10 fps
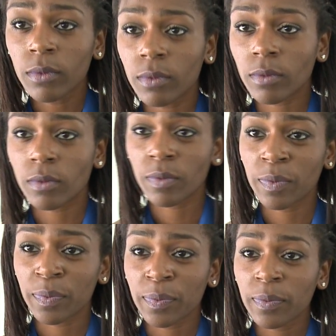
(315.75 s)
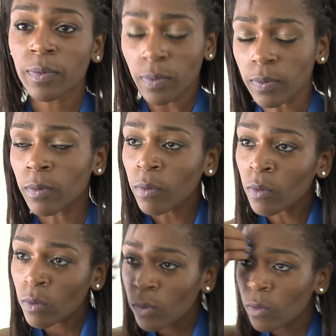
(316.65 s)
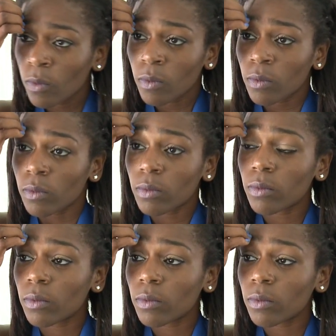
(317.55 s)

coming transition, just coming here to Eugene?